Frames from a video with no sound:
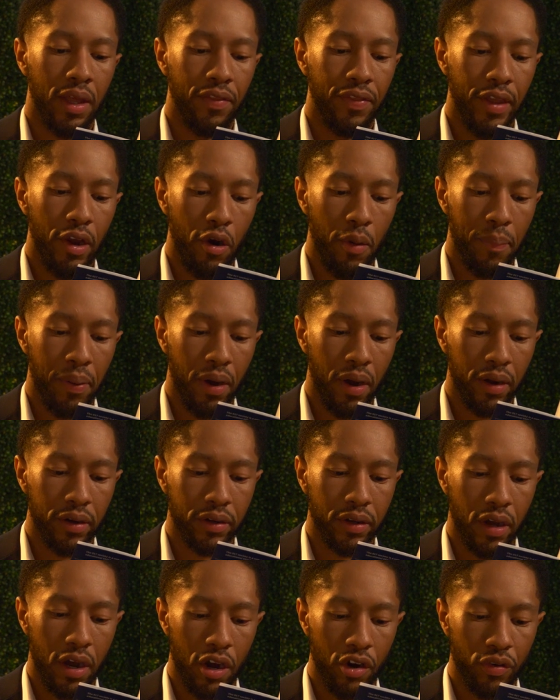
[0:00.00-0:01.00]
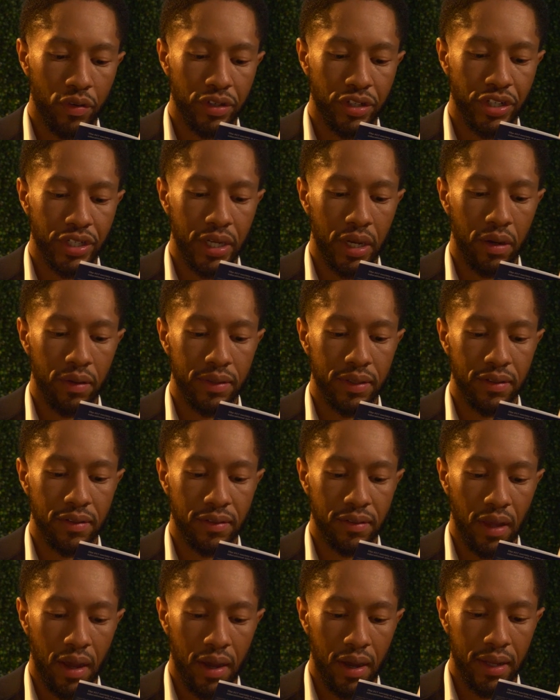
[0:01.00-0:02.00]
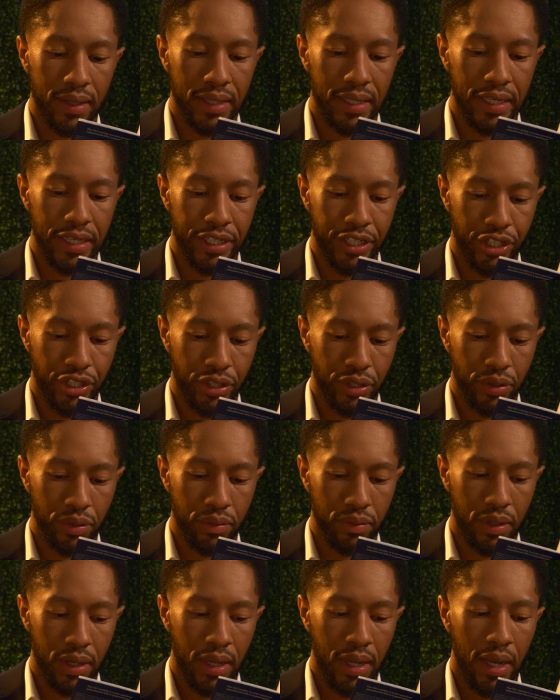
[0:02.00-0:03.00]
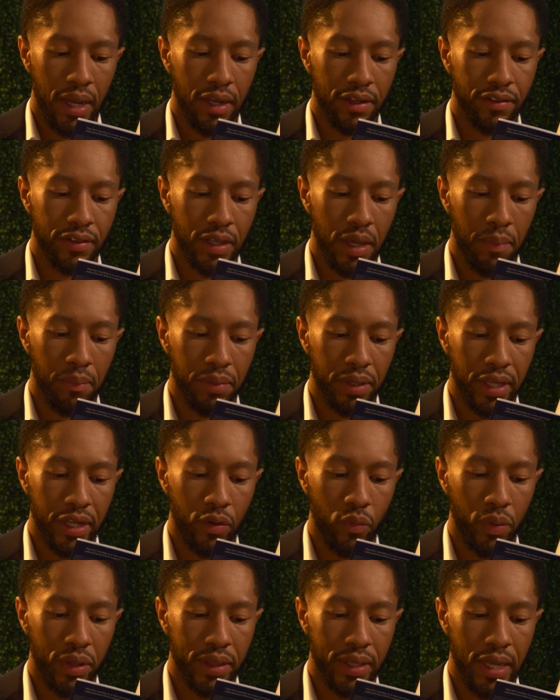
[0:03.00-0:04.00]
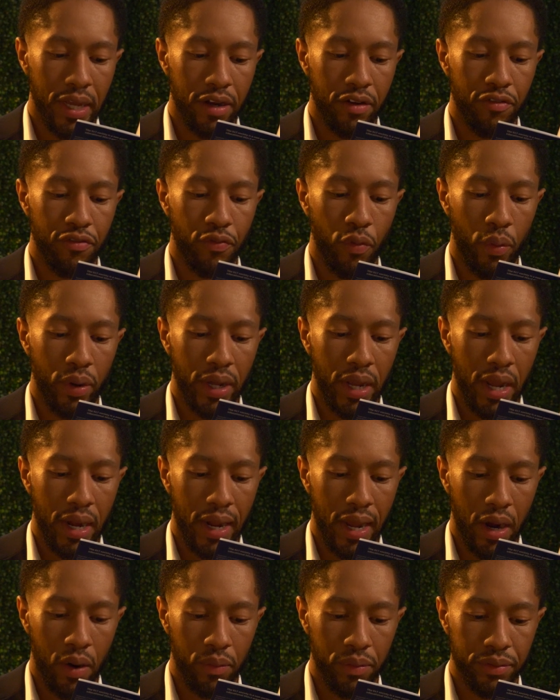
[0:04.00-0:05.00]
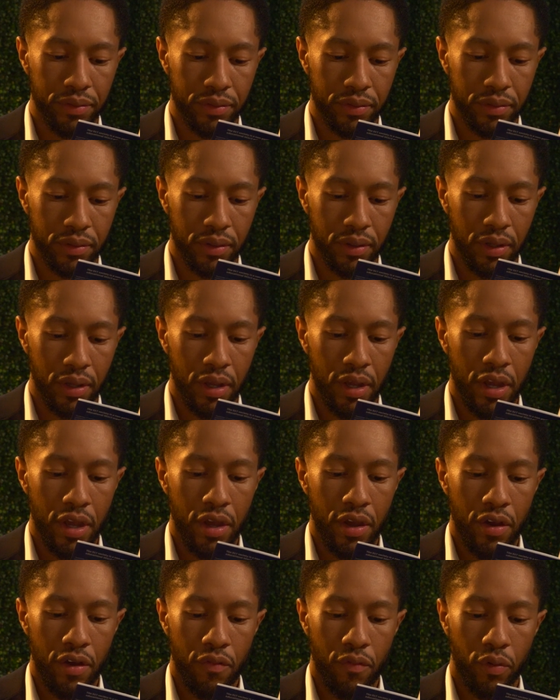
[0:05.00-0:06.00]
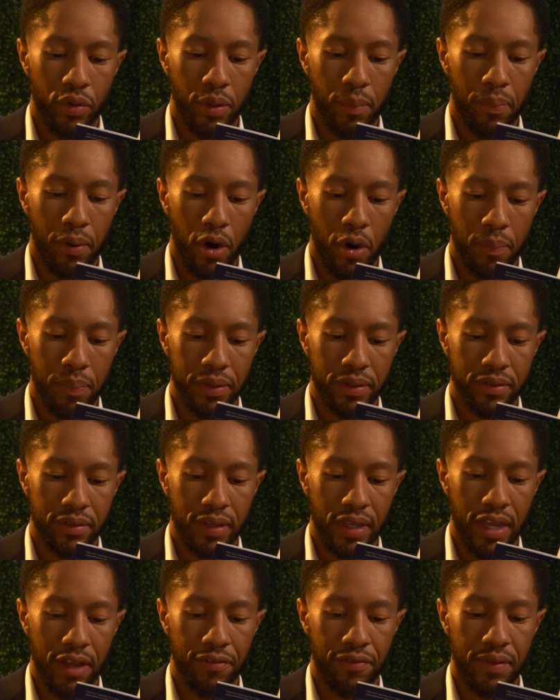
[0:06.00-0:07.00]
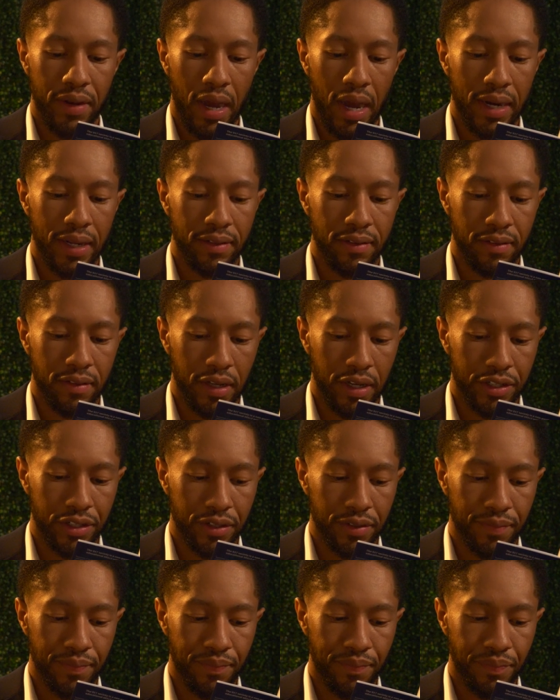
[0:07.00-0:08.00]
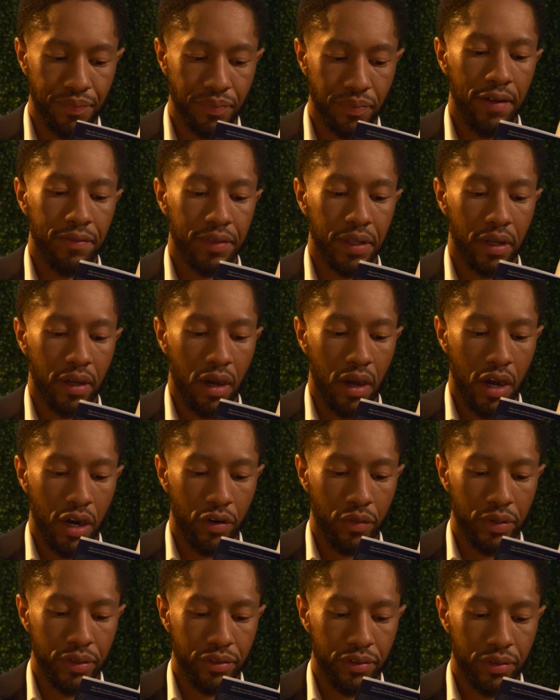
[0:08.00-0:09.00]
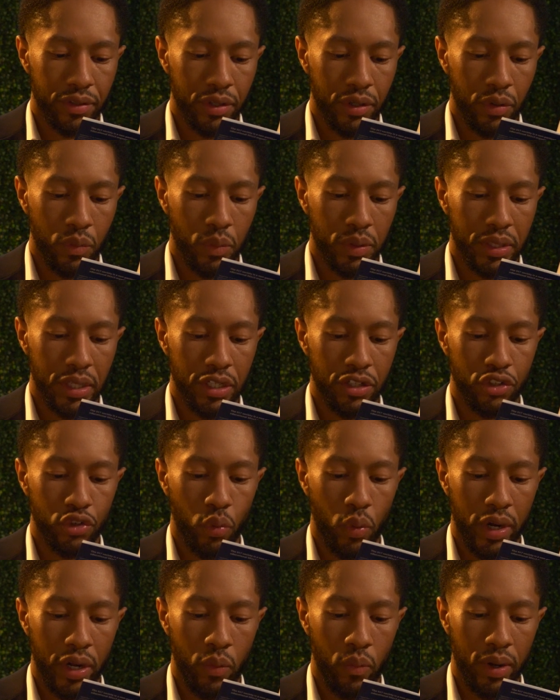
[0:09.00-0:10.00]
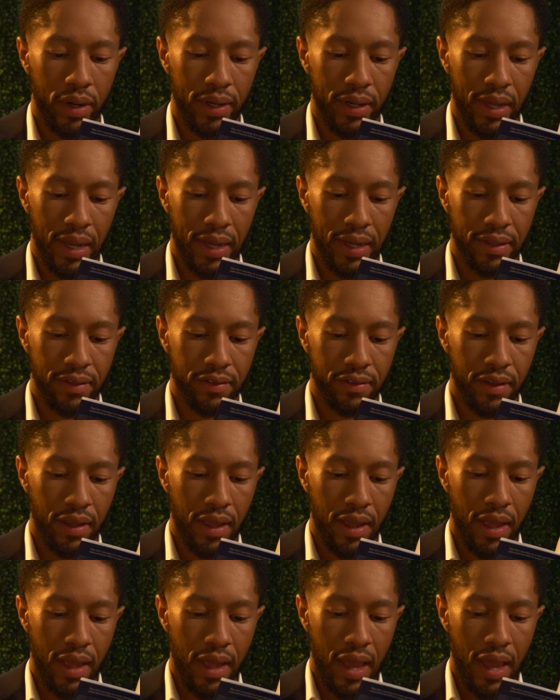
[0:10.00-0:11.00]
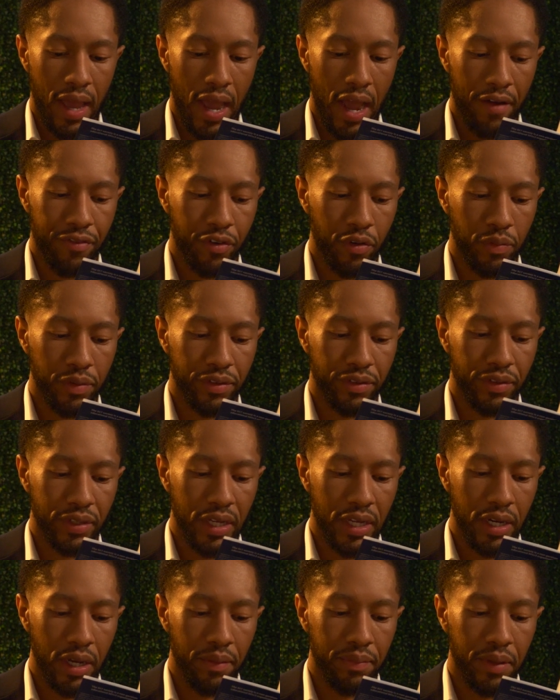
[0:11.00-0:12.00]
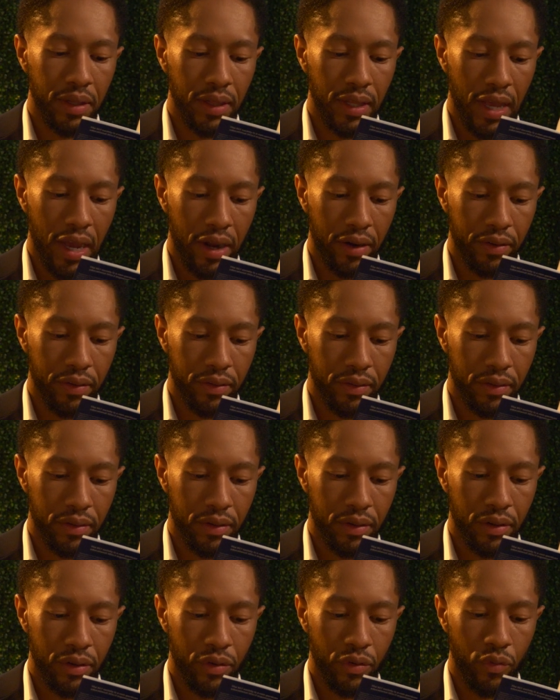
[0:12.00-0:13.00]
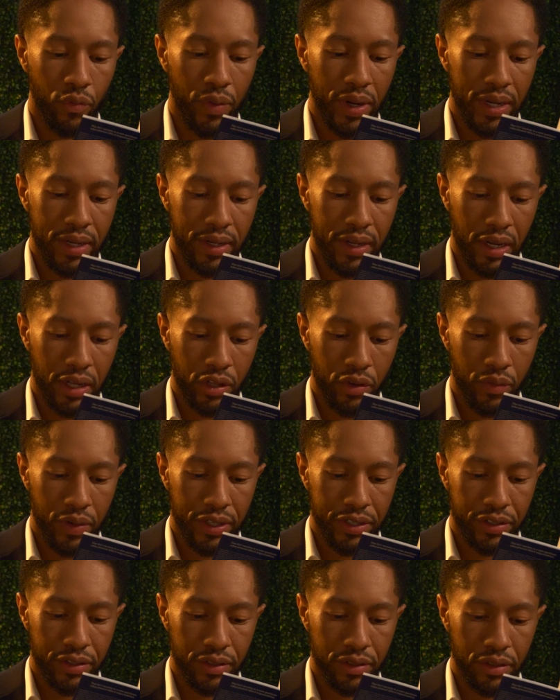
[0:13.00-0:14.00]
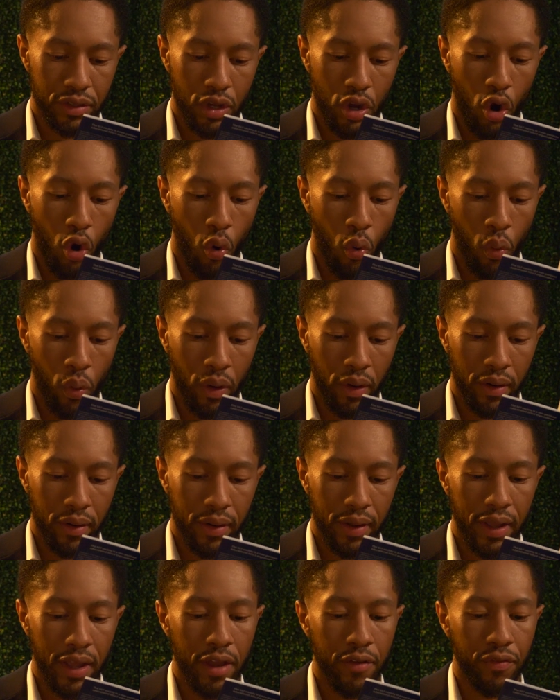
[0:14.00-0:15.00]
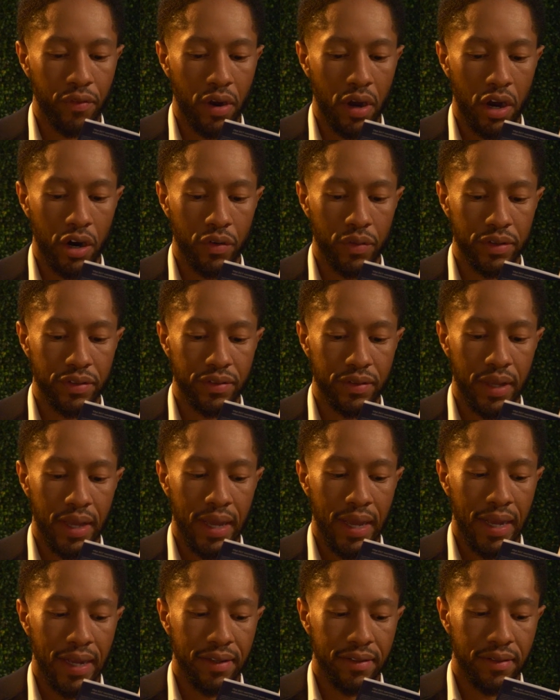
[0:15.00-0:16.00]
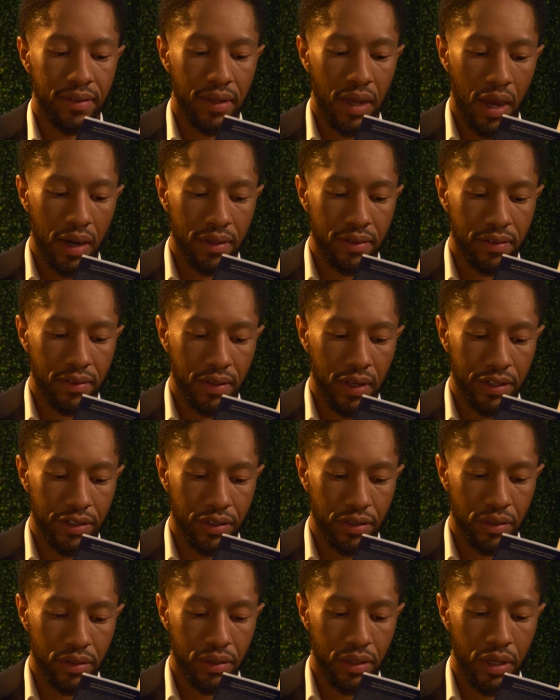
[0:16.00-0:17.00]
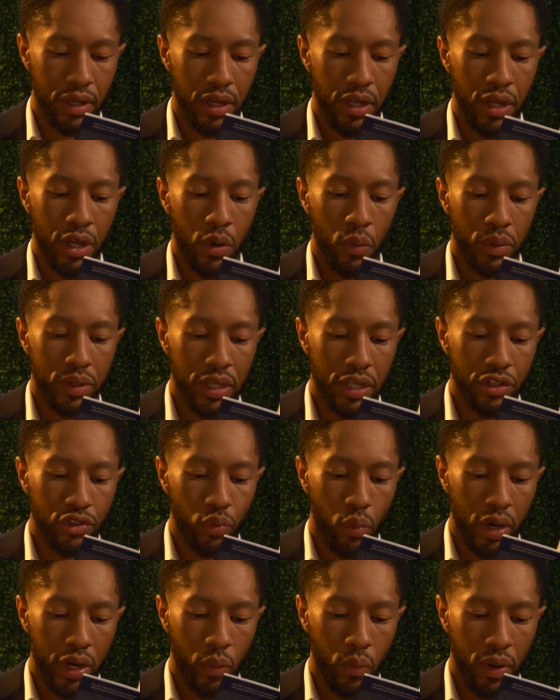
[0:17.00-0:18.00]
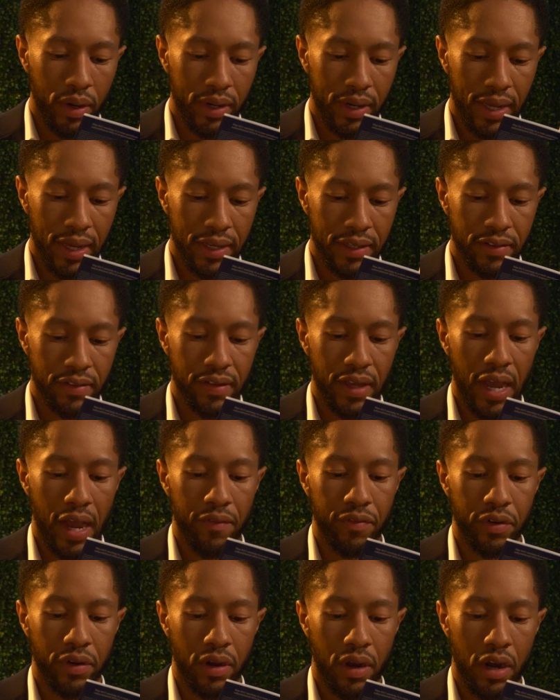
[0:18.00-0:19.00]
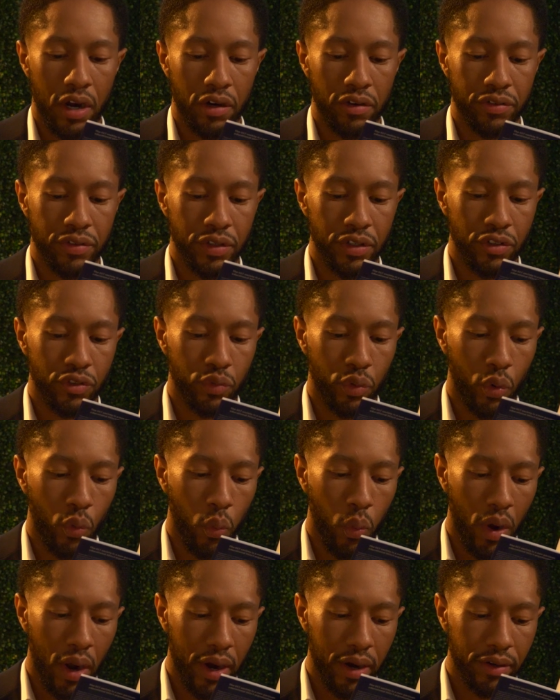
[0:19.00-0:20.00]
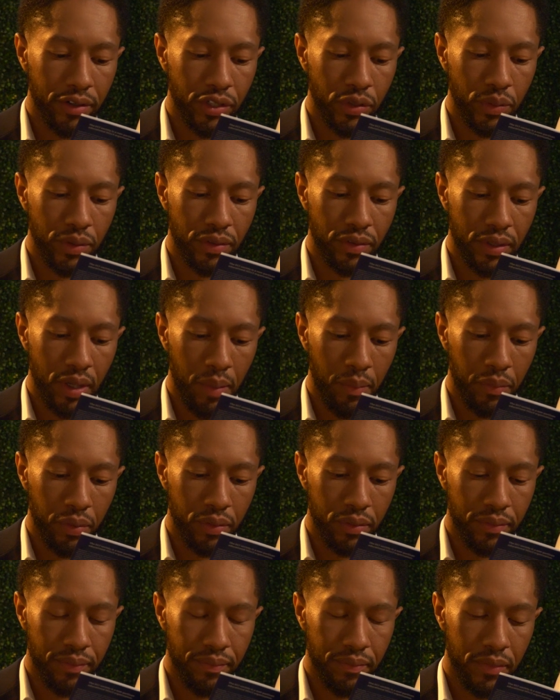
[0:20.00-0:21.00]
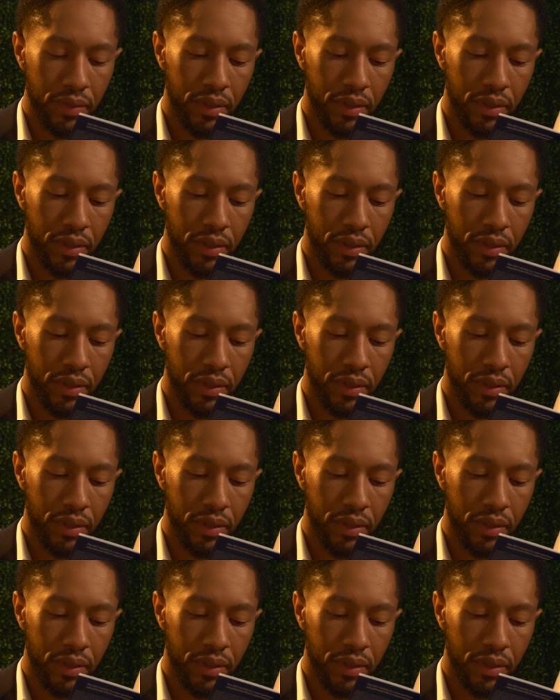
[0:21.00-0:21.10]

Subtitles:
Thereupon Congress shall decide the issue, assembling within 48 hours for the purpose if not in session. If the Congress, within 21 days after receipt of the latter written declaration, or if Congress is not in session within 21 days after Congress is required to assemble,